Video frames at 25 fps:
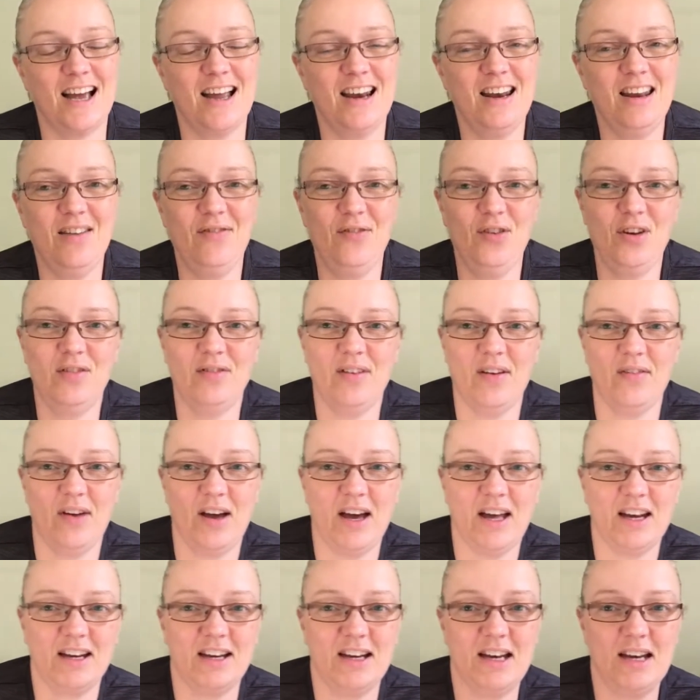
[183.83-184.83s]
And if you've ever
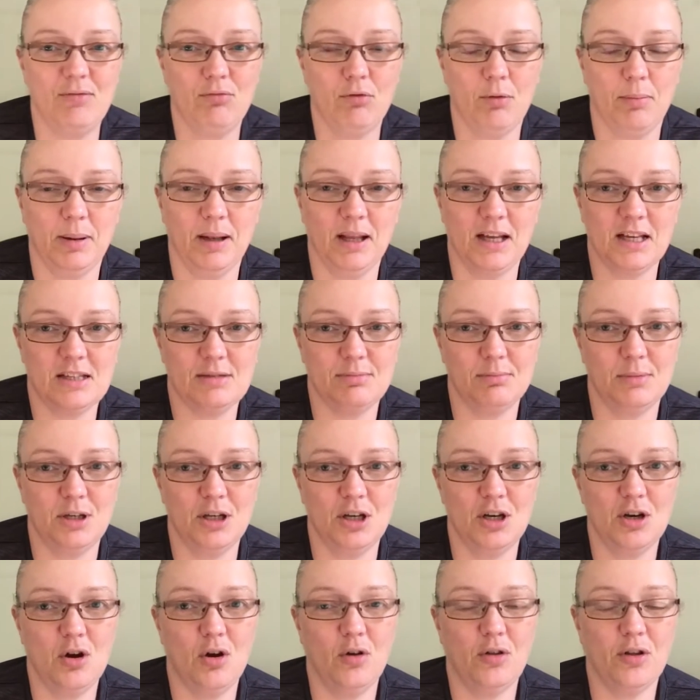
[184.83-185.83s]
had a knee replacement,
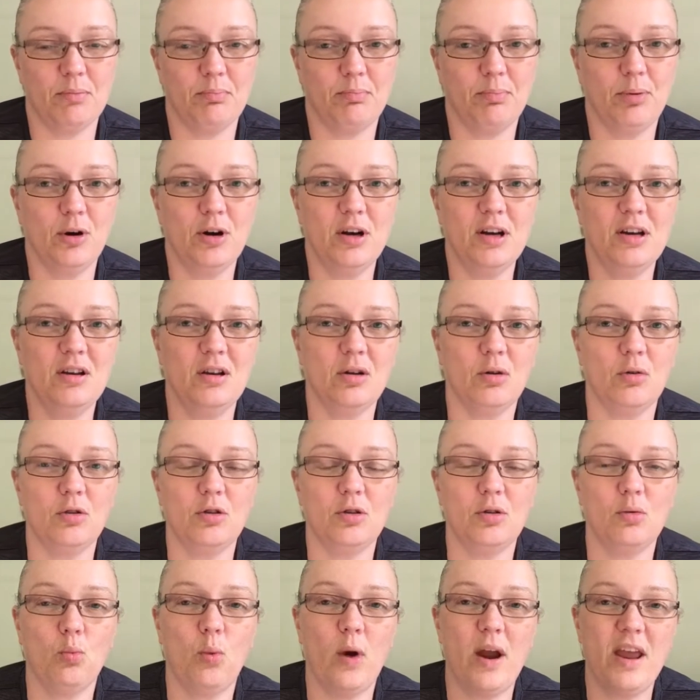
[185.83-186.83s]
you know that putting your
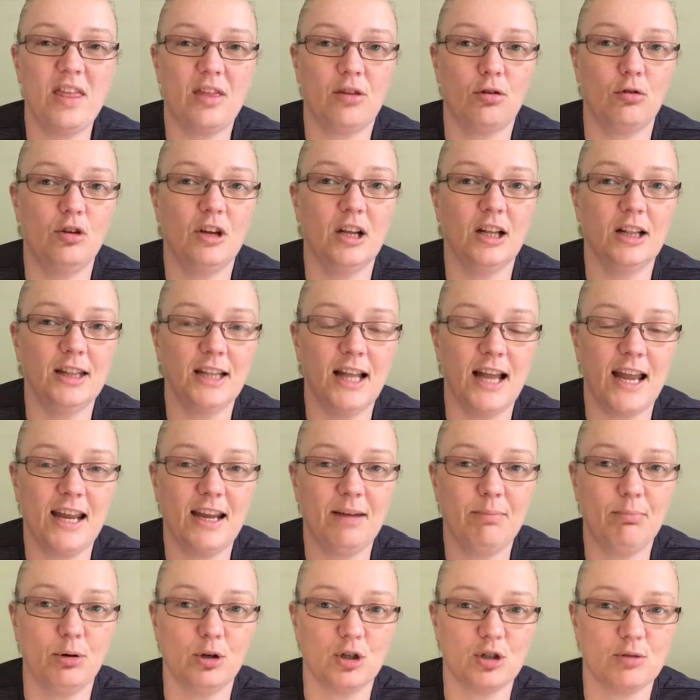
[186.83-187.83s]
weight through your
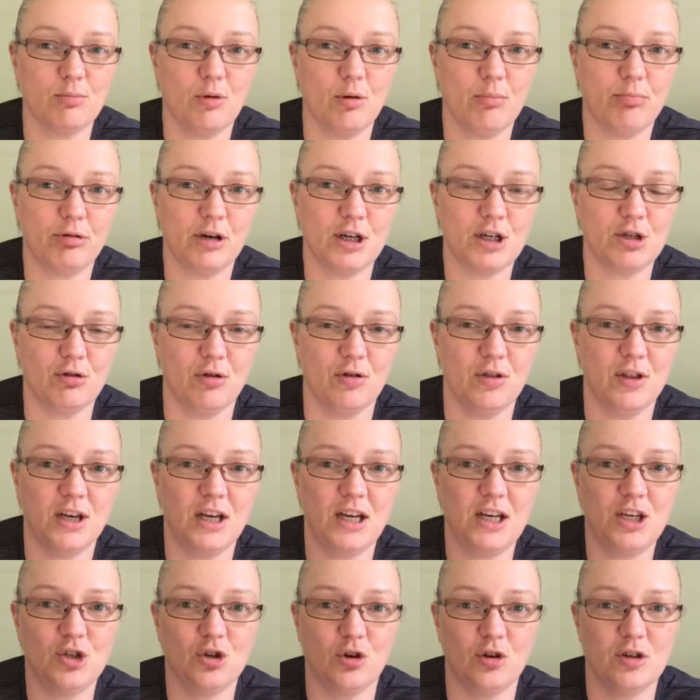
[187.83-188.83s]
leg puts more pressure on the
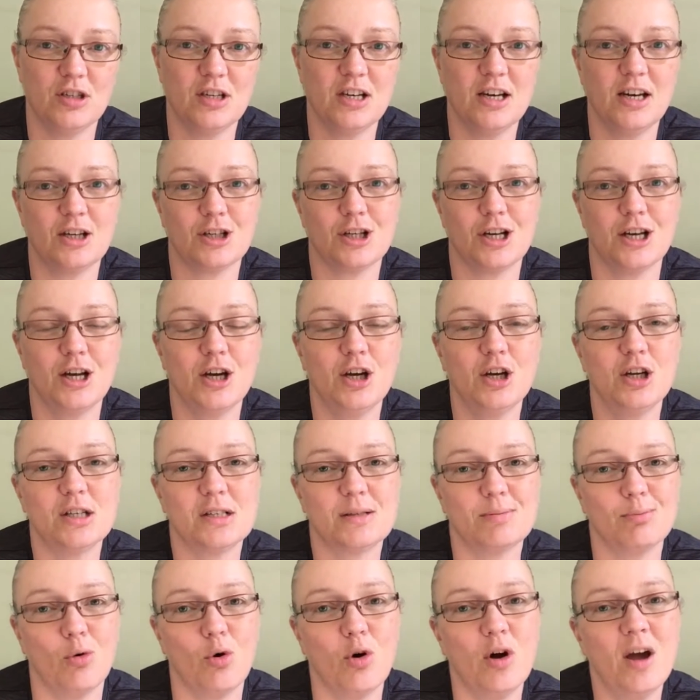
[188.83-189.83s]
knee joint and actually
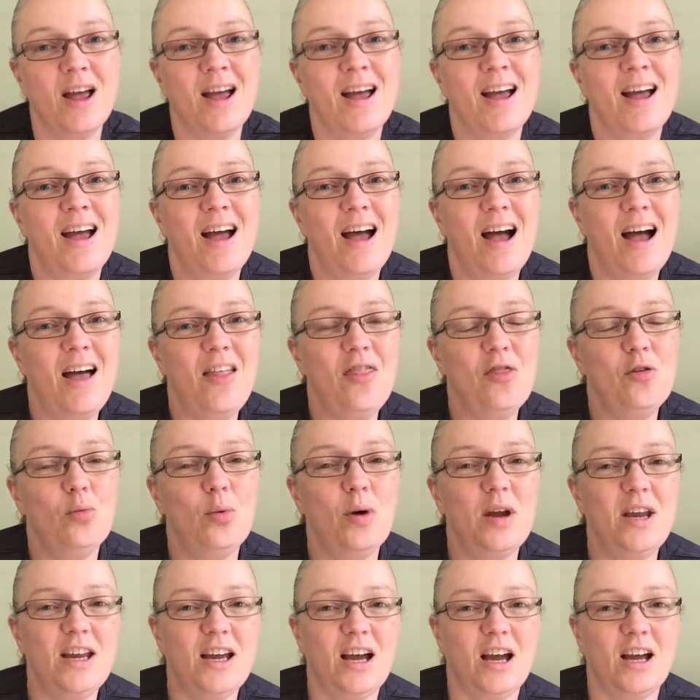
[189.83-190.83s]
hurts more, and the
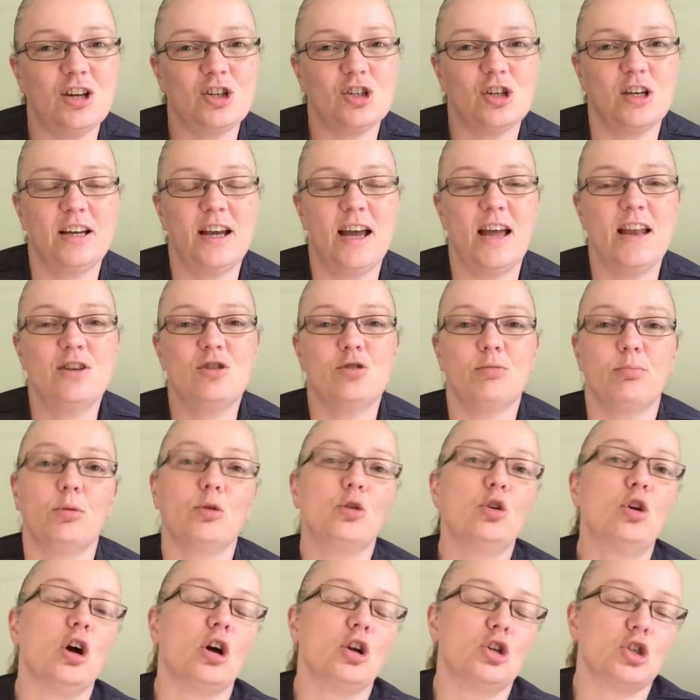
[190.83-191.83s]
way you actually end up
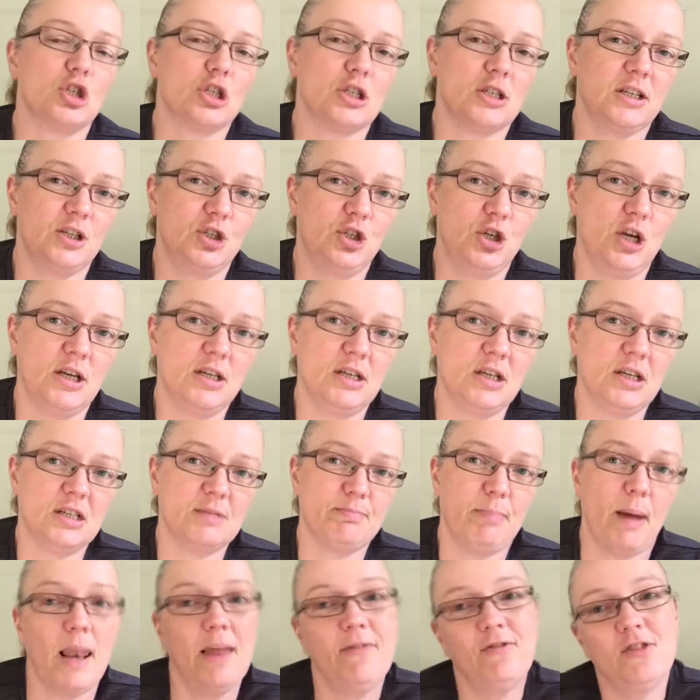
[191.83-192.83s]
unconsciously cheating
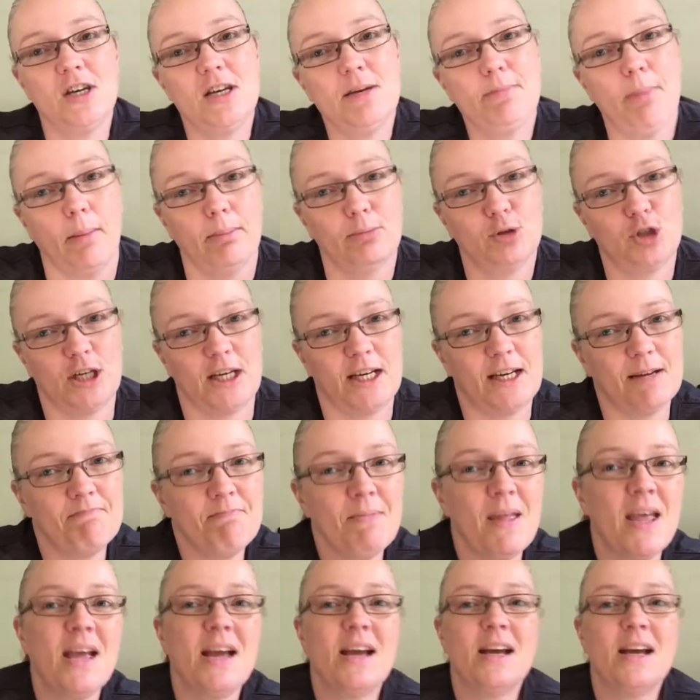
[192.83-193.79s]
is by lifting your bum cheek.